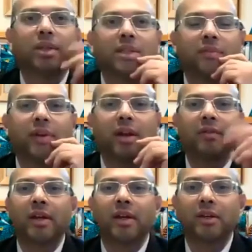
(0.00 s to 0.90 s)
a very,
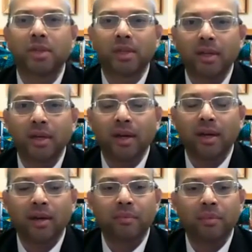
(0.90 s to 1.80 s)
very interesting
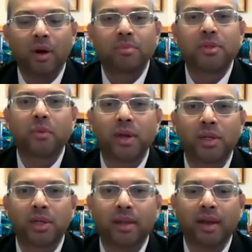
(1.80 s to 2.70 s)

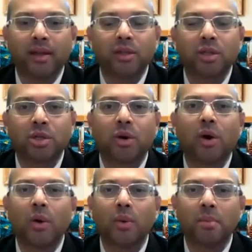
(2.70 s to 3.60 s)
observation there. The
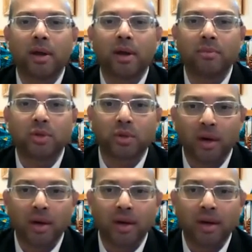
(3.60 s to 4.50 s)
strong will become
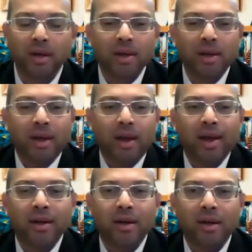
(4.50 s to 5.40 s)
stronger,
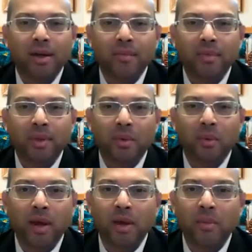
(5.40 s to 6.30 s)
and the
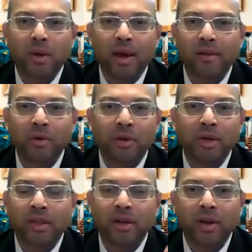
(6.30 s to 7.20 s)
weak will have to
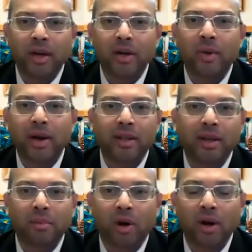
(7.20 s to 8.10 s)
either reinvent their
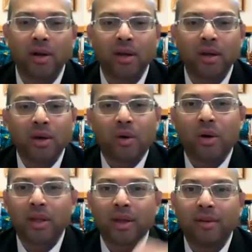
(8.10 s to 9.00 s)
model, or
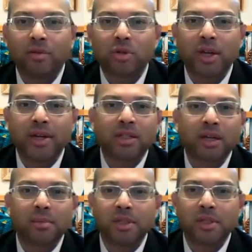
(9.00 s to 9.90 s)
they'll have to change their
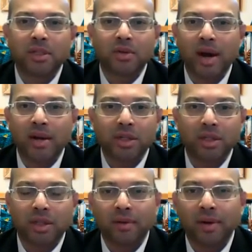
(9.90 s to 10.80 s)
business strategy.
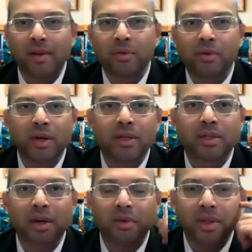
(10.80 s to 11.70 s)
They will have to
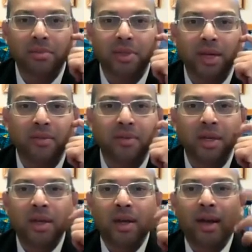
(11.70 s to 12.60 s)
rediscover themselves,
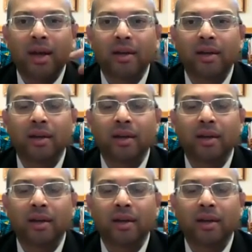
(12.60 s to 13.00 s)
and